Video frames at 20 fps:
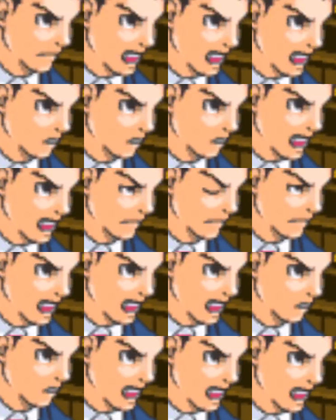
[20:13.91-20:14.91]
You
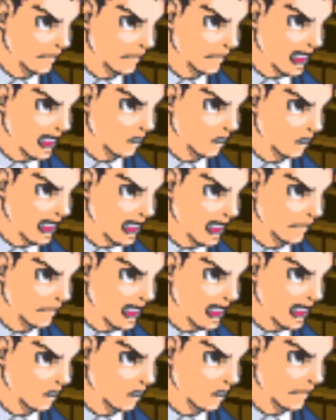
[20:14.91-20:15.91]
thought to call the
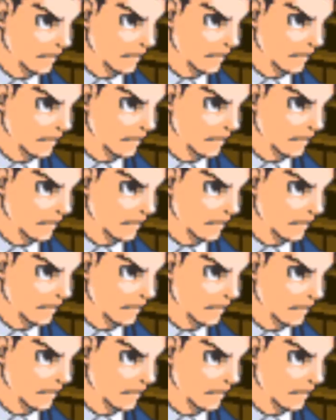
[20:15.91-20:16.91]
police? Does
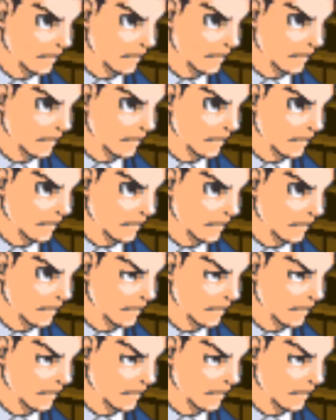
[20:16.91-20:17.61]
that mean you didn't